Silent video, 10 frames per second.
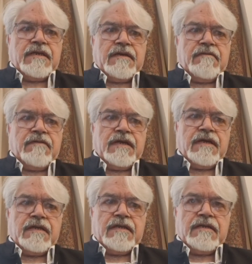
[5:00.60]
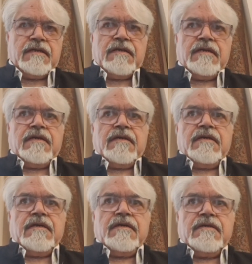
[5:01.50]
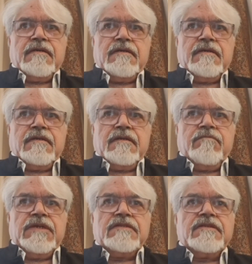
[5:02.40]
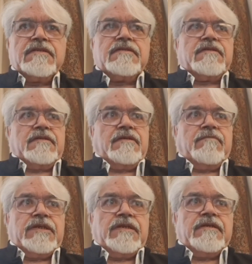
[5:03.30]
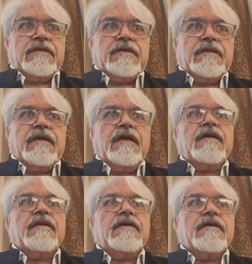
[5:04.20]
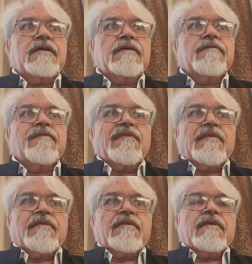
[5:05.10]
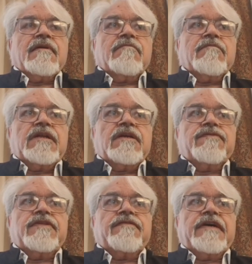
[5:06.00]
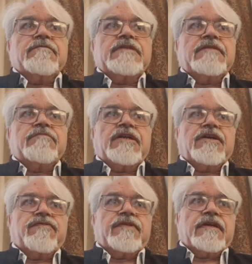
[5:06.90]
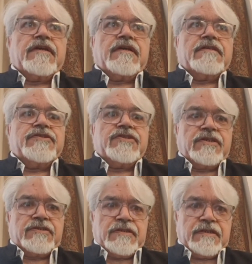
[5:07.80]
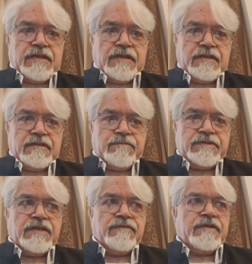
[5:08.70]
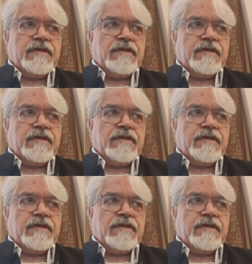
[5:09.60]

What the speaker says: where the male is dominant, and many of the families, many of the cultures, it is believed